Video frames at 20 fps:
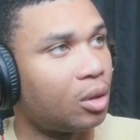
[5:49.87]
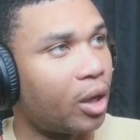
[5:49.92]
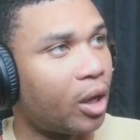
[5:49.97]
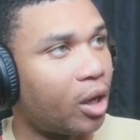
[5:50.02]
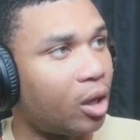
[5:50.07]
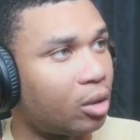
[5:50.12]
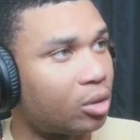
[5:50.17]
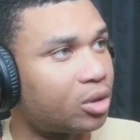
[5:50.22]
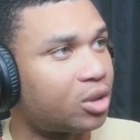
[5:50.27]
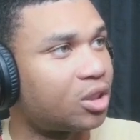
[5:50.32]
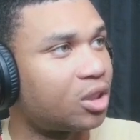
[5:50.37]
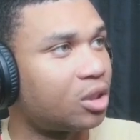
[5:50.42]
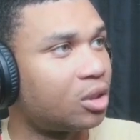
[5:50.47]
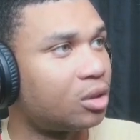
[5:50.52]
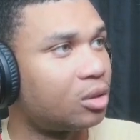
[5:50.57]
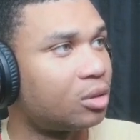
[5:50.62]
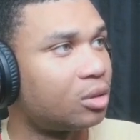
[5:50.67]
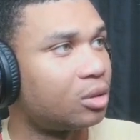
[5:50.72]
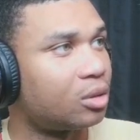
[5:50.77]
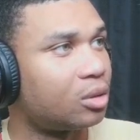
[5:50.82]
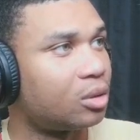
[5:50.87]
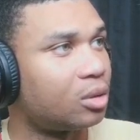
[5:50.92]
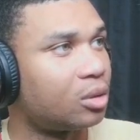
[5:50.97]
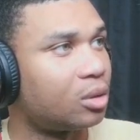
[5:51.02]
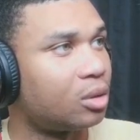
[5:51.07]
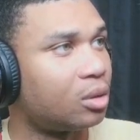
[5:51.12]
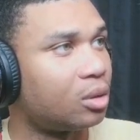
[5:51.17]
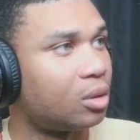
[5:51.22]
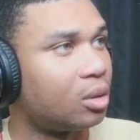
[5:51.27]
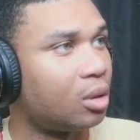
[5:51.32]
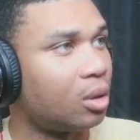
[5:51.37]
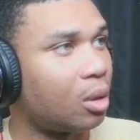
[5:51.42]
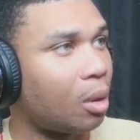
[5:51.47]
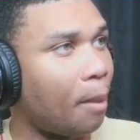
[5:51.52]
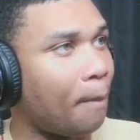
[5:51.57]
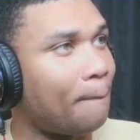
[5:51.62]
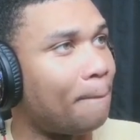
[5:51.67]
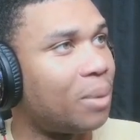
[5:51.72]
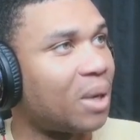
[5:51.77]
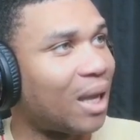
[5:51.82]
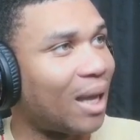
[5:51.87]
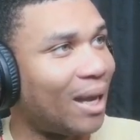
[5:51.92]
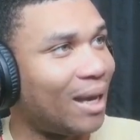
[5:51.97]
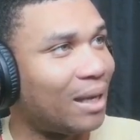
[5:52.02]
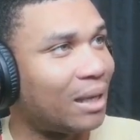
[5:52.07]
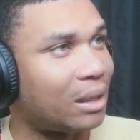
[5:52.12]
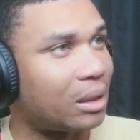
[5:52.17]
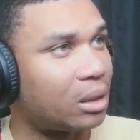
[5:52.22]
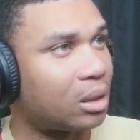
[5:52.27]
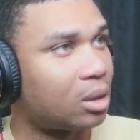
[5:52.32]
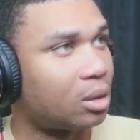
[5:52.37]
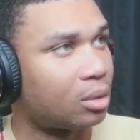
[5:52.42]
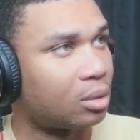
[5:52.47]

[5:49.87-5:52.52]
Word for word: Elsa, Blade.